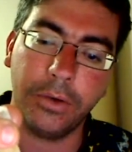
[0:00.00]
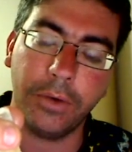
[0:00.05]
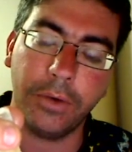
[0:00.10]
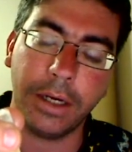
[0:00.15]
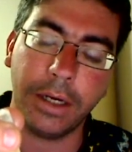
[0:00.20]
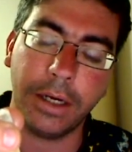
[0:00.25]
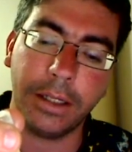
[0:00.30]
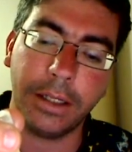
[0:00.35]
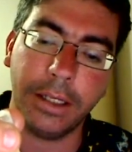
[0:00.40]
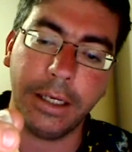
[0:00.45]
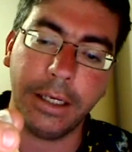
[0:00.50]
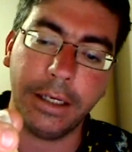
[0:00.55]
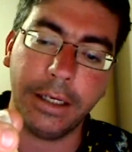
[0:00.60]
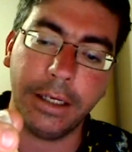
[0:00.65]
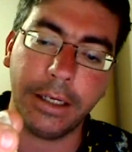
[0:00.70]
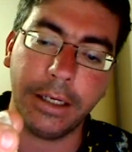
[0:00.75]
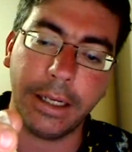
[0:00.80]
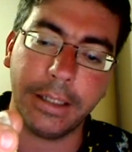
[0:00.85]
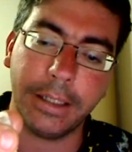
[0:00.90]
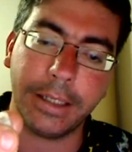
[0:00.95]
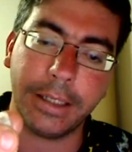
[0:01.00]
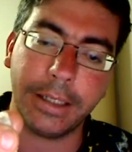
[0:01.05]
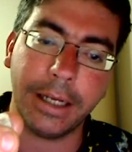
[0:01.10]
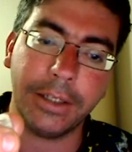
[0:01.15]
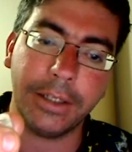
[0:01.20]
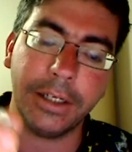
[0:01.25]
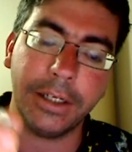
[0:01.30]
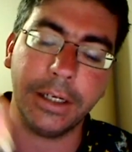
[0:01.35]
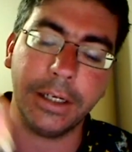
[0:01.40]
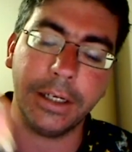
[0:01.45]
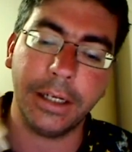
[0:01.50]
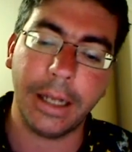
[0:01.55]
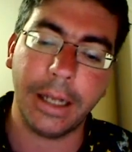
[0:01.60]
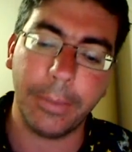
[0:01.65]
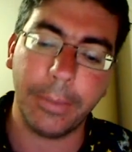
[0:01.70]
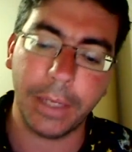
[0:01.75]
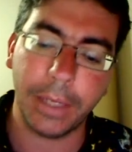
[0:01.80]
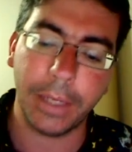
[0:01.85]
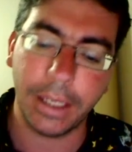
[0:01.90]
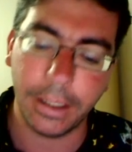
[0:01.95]
directly in and touching it
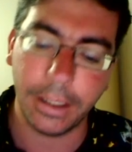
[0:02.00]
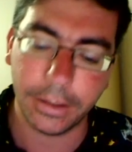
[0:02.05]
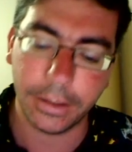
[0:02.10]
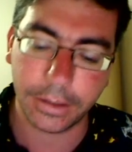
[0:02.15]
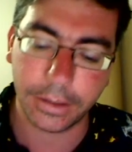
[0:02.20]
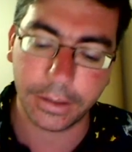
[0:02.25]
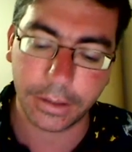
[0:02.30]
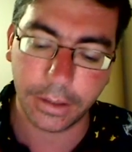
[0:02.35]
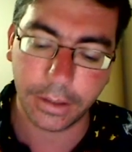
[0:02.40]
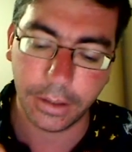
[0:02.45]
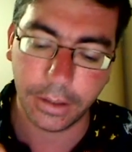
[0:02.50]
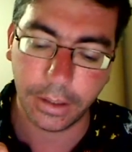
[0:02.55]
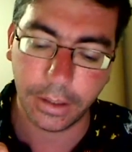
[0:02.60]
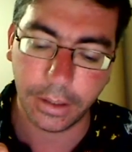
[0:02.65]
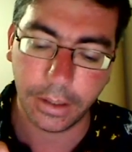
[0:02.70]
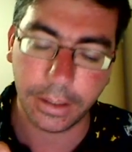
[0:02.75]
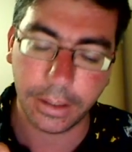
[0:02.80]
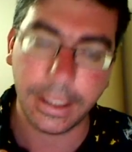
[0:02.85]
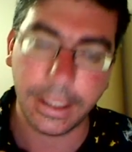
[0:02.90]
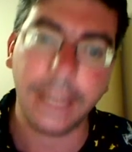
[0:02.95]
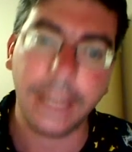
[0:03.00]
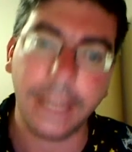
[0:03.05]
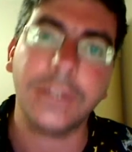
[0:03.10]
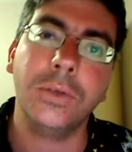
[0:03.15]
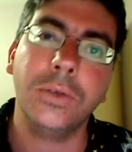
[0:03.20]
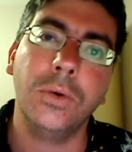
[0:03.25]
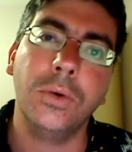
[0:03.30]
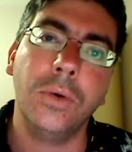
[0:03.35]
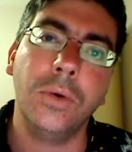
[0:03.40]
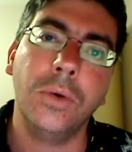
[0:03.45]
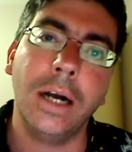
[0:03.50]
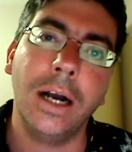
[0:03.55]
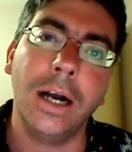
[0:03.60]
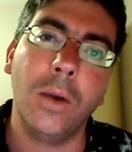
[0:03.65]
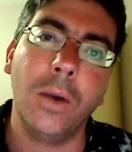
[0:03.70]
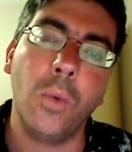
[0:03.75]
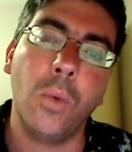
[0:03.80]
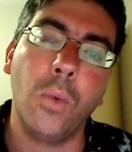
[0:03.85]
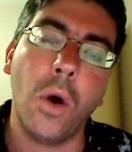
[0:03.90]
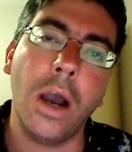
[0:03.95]
up against the actual
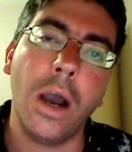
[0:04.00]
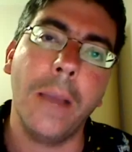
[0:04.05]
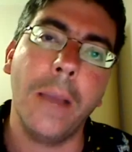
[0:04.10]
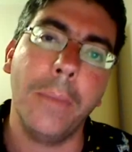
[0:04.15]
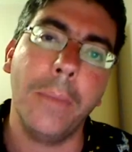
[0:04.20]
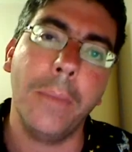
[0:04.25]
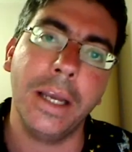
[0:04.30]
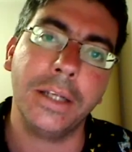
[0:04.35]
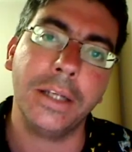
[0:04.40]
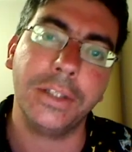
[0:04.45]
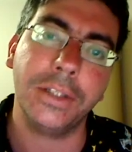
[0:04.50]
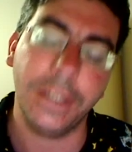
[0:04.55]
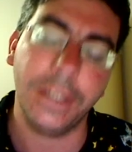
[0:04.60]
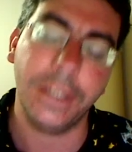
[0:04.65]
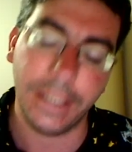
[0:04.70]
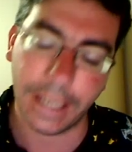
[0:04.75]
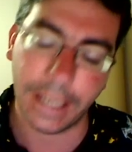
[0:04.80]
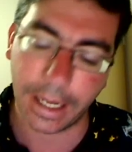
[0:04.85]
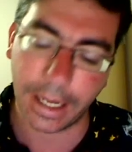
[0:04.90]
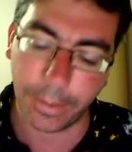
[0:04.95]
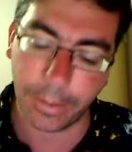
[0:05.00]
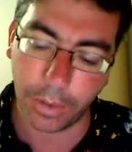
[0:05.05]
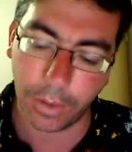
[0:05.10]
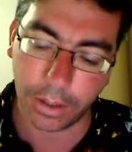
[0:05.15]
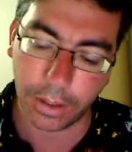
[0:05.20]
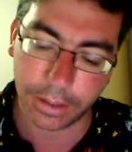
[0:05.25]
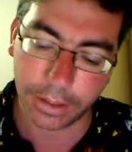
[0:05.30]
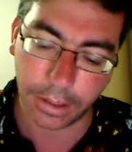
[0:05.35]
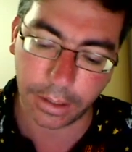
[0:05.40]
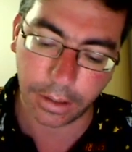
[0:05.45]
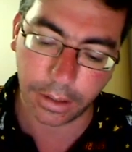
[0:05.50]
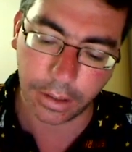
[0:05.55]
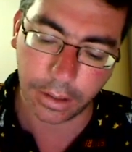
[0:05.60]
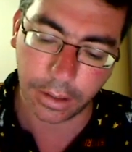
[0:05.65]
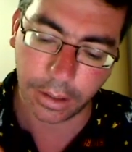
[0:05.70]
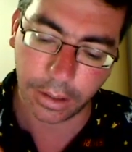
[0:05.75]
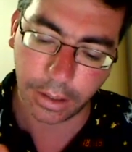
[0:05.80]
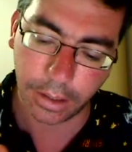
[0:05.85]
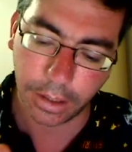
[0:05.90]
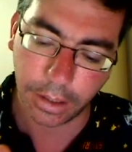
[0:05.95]
wire mesh in the atomizer.
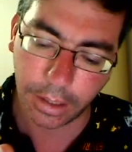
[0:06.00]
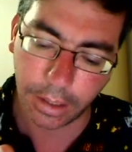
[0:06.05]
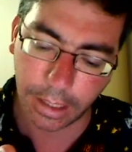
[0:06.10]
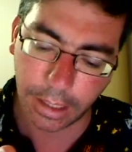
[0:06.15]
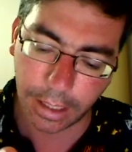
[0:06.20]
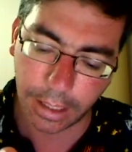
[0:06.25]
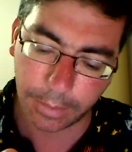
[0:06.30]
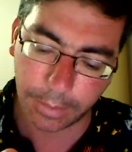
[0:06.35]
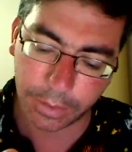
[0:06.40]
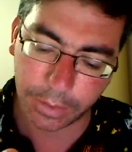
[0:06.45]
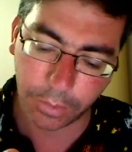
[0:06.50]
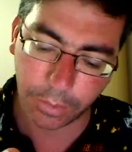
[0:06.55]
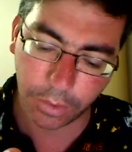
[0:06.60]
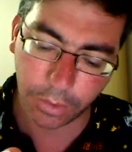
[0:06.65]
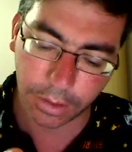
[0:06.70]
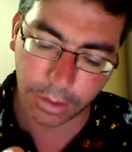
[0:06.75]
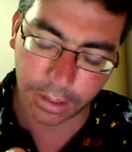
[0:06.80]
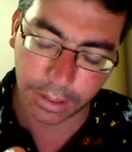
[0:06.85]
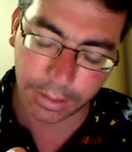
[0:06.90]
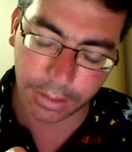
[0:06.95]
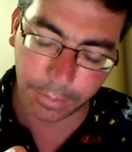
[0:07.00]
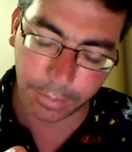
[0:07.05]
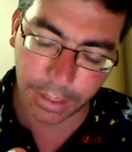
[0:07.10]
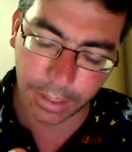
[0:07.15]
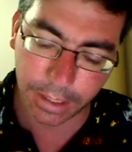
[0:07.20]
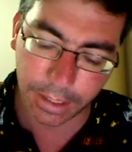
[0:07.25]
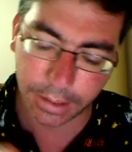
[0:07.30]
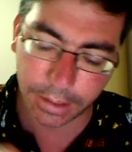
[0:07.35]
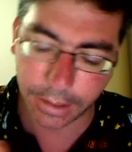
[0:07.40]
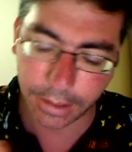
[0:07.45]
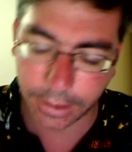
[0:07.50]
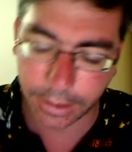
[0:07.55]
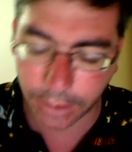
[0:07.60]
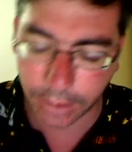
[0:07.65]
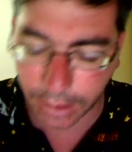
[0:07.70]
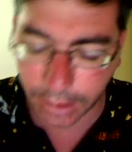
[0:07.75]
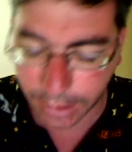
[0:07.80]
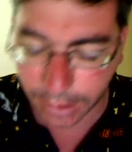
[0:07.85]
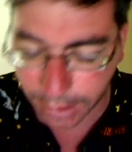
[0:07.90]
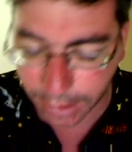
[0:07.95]
So what this means is
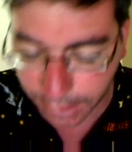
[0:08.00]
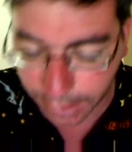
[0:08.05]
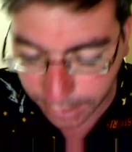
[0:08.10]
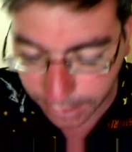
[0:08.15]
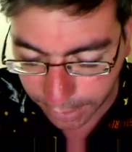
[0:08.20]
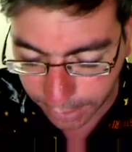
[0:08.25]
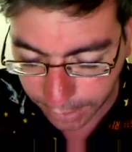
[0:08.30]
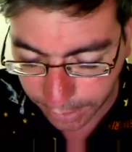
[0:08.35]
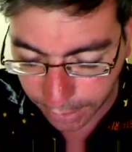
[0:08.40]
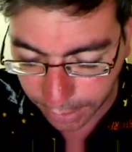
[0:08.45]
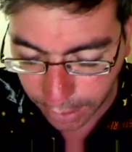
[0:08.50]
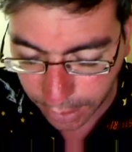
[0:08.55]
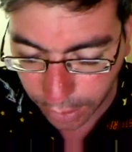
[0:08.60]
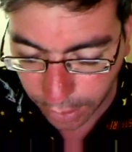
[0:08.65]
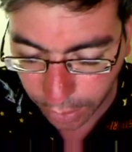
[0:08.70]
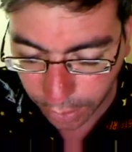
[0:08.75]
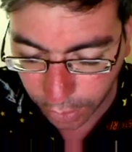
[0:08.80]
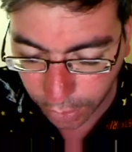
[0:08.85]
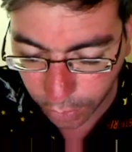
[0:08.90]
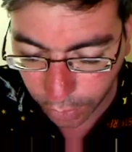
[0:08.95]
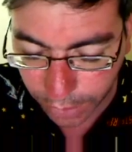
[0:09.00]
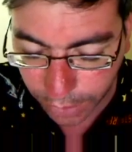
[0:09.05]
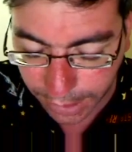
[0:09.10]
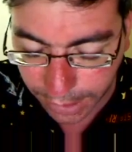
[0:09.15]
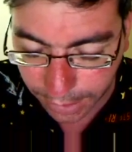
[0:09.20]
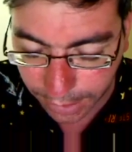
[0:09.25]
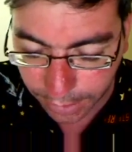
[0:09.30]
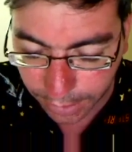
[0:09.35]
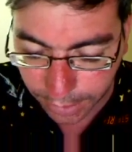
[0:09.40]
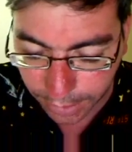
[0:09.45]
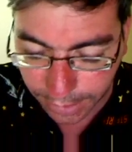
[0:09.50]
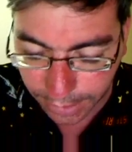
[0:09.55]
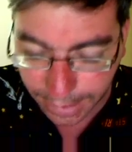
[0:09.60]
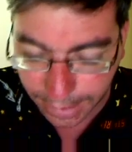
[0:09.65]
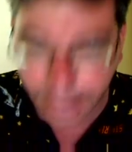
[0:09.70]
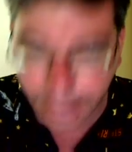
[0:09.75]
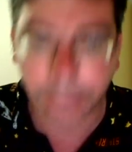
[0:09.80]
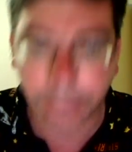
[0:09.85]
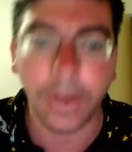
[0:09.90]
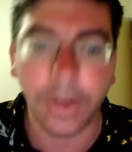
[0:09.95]
I can actually look into
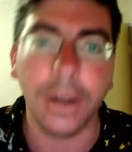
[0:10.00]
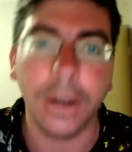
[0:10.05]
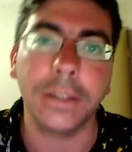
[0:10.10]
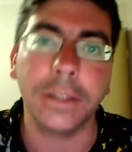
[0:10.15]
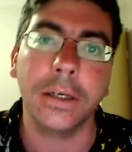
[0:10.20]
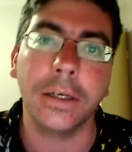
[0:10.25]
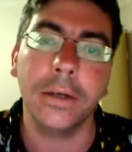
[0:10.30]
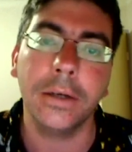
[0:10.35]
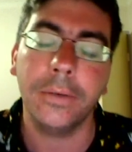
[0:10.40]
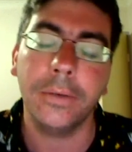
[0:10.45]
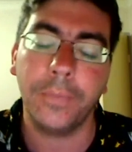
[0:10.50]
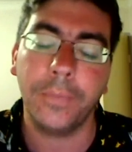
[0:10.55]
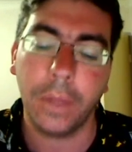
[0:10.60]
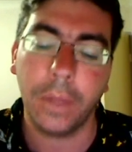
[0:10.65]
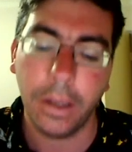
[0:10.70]
the atomizer,